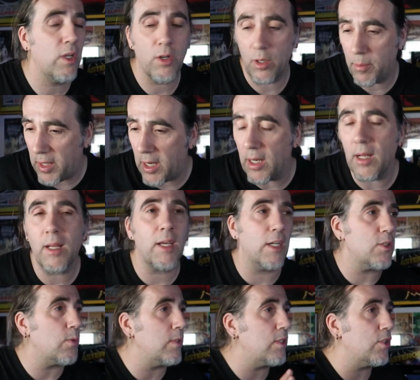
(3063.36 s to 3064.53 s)
here in a minute, I got
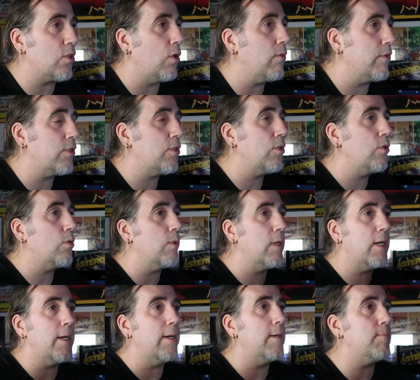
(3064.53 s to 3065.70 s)
to switch this over to
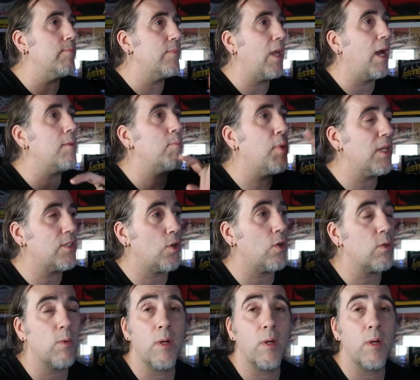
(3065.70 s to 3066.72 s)
um, not PixARK.